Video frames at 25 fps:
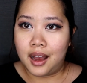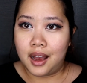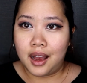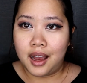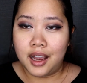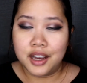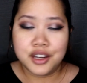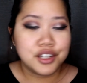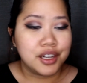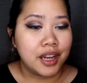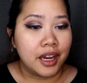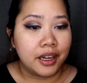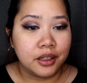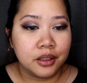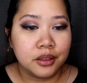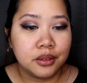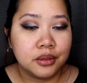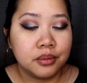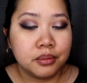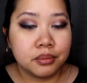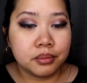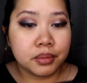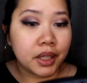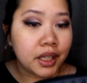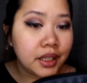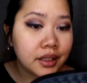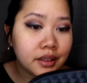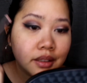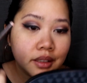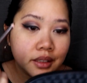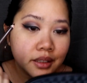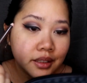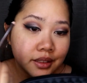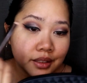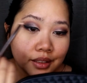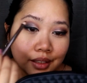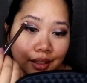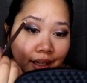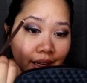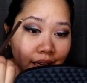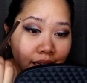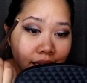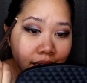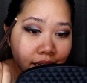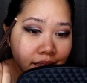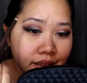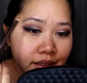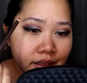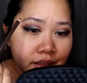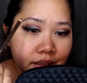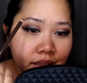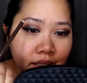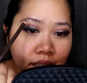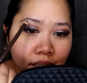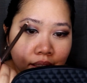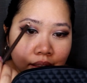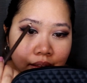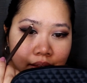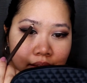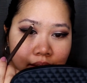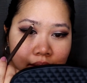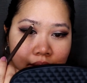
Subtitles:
eyeshadow, but today I did not.